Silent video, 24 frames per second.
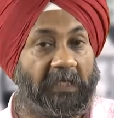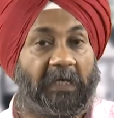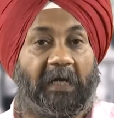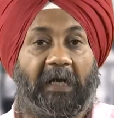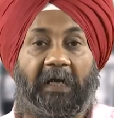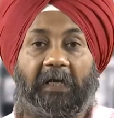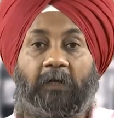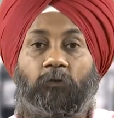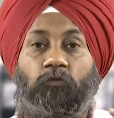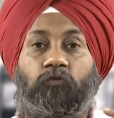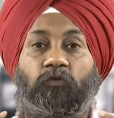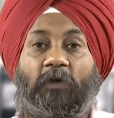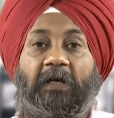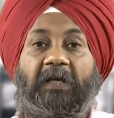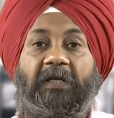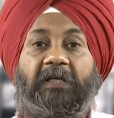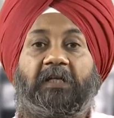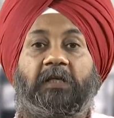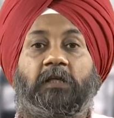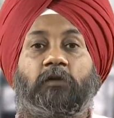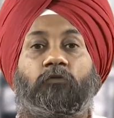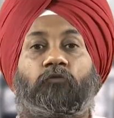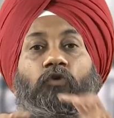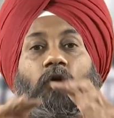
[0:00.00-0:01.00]
and
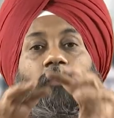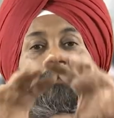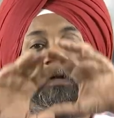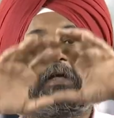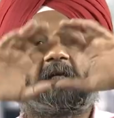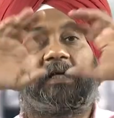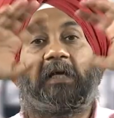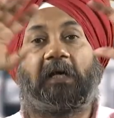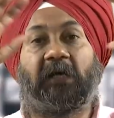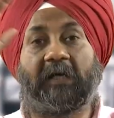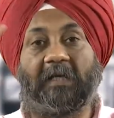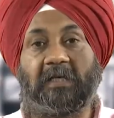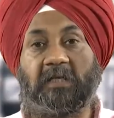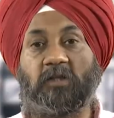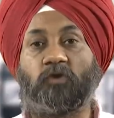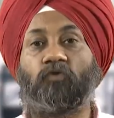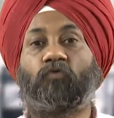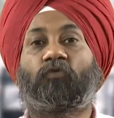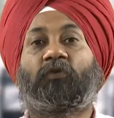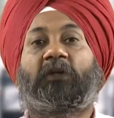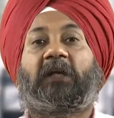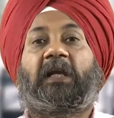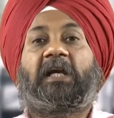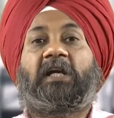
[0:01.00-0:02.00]
finally from a large
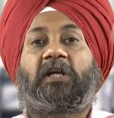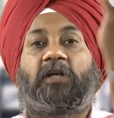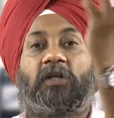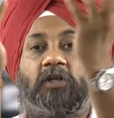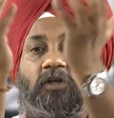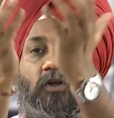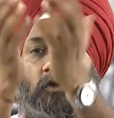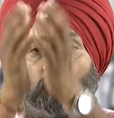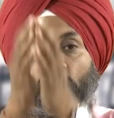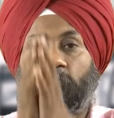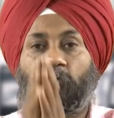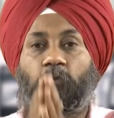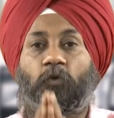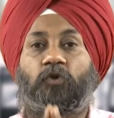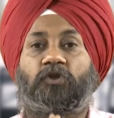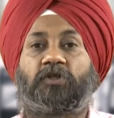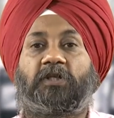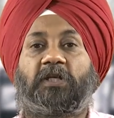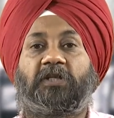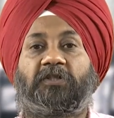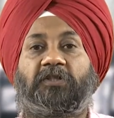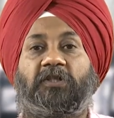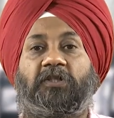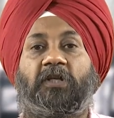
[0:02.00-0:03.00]
variety of
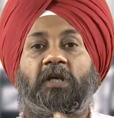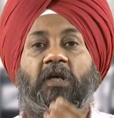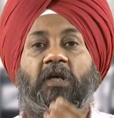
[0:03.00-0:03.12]
processes